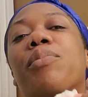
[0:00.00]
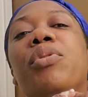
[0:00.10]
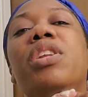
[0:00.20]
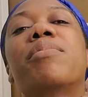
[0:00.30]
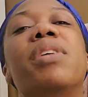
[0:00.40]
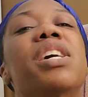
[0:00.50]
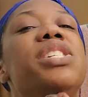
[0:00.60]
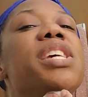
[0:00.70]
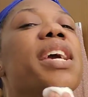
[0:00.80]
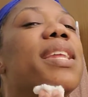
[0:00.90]
Pretty
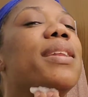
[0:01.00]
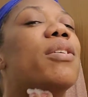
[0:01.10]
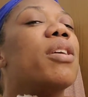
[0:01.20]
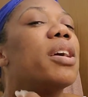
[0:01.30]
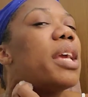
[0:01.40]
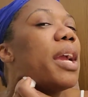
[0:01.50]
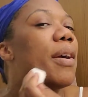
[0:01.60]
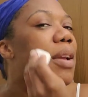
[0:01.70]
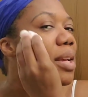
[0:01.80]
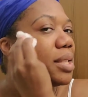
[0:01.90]
much hitting all the
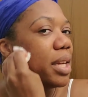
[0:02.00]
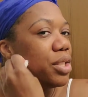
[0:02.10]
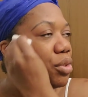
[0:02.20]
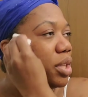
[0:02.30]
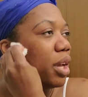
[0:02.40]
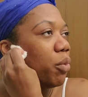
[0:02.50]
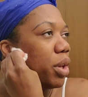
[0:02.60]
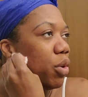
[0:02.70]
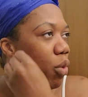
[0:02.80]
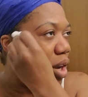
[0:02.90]
areas that you did
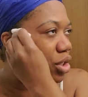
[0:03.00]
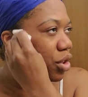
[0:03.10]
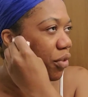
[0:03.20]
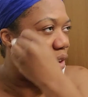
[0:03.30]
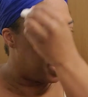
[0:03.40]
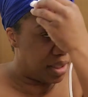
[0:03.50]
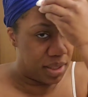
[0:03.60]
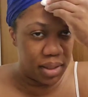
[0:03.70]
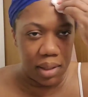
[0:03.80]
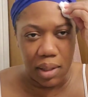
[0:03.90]
when you washed your
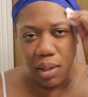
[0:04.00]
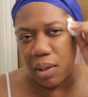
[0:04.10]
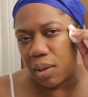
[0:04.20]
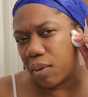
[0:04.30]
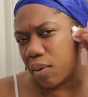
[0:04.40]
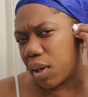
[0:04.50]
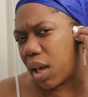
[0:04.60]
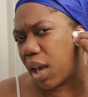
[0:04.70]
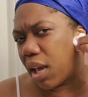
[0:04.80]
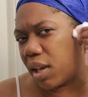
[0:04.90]
face.
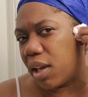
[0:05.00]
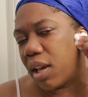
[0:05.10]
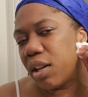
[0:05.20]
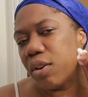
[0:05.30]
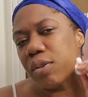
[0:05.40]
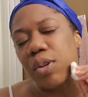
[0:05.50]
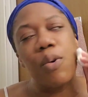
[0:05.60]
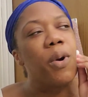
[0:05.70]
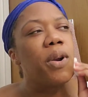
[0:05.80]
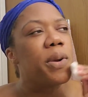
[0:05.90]
Okay, hitting those
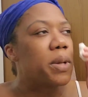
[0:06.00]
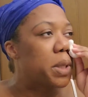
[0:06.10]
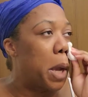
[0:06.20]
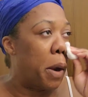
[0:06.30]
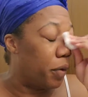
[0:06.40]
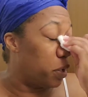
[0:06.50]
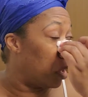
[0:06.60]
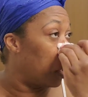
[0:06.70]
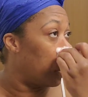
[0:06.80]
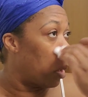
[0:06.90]
corners,
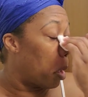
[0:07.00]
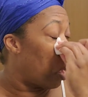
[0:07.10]
everything.